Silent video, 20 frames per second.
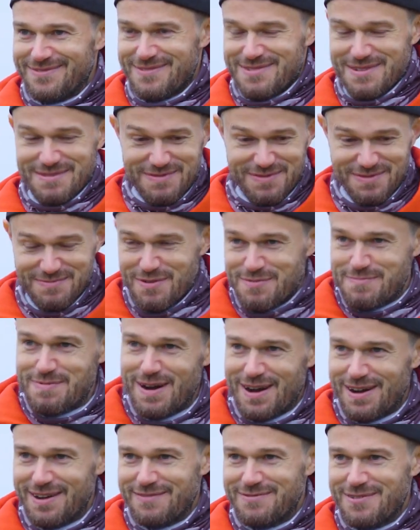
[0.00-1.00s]
a small
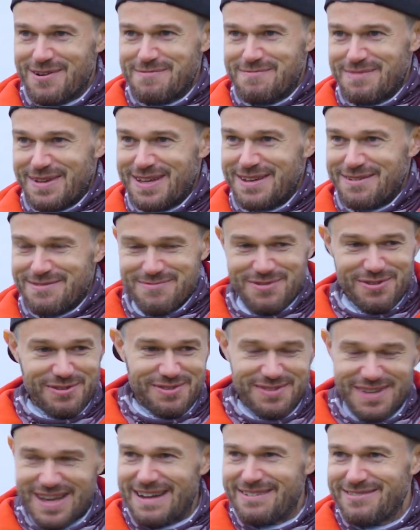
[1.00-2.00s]
part of what me or
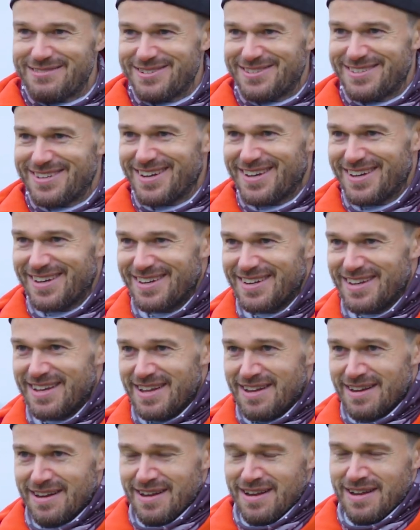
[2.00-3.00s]
Sarah has done,
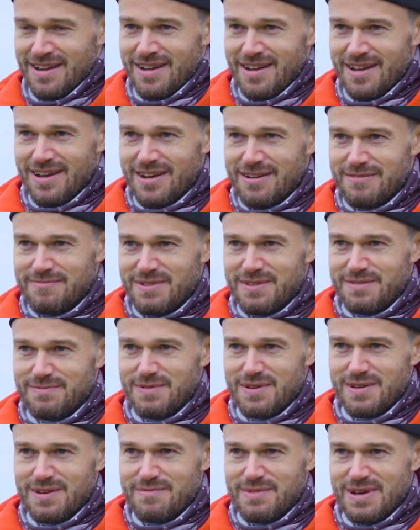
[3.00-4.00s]
it's
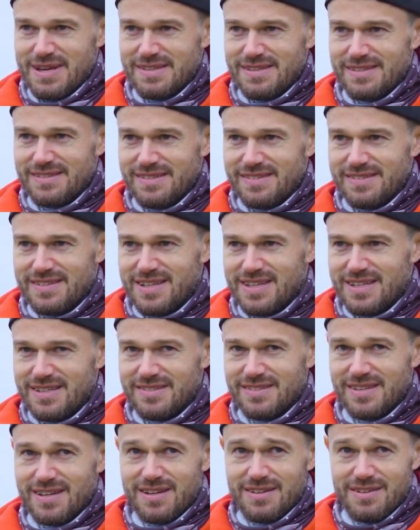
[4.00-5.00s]
been amazing to see.
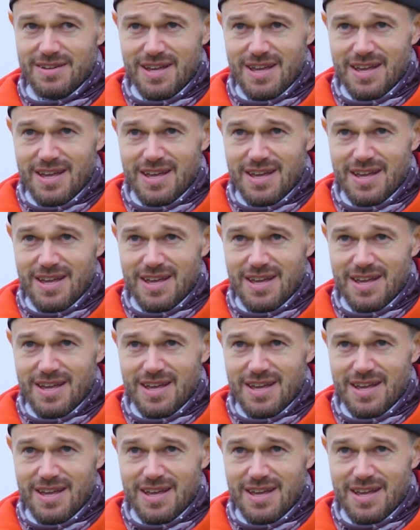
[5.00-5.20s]
So